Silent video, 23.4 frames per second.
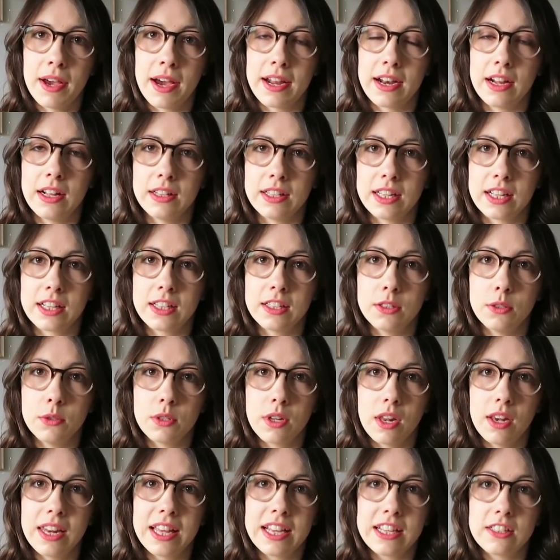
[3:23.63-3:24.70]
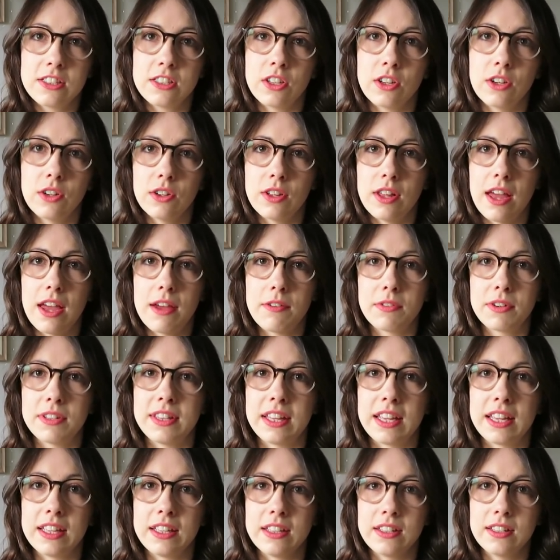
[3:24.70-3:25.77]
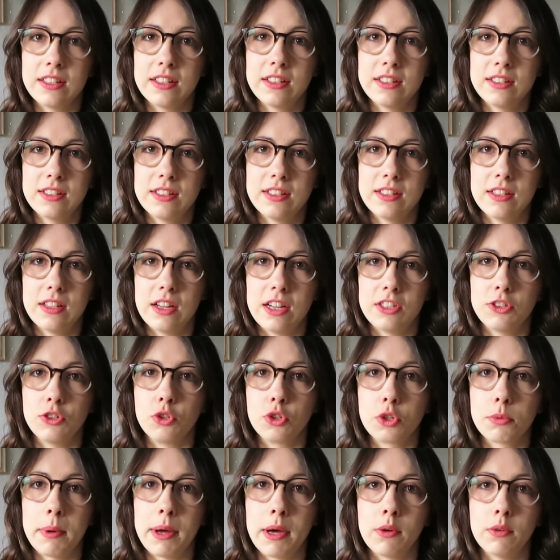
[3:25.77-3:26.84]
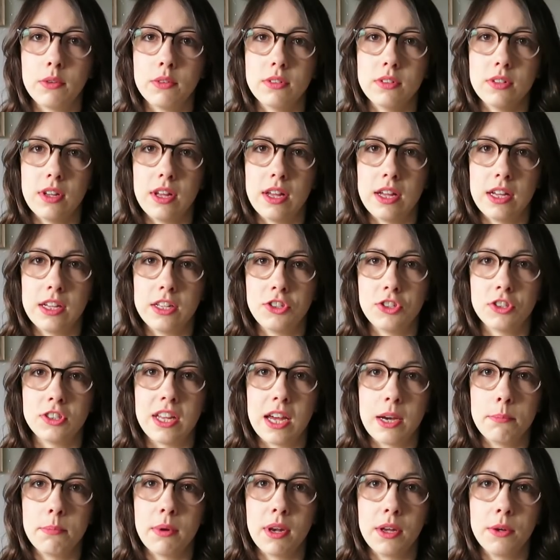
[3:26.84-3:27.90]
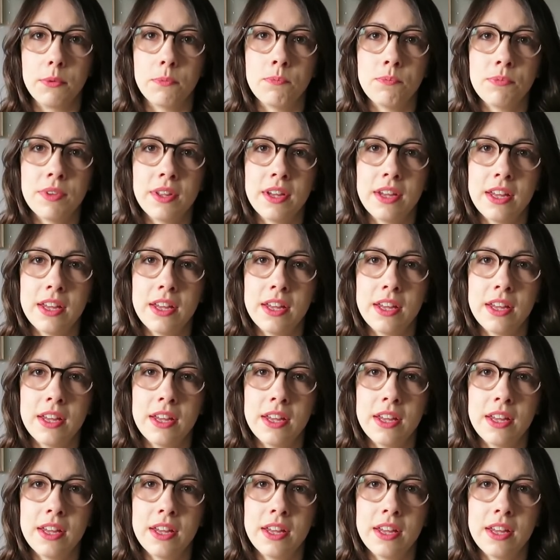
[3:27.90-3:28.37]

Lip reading: And I'll include links to everything I talk about just down below.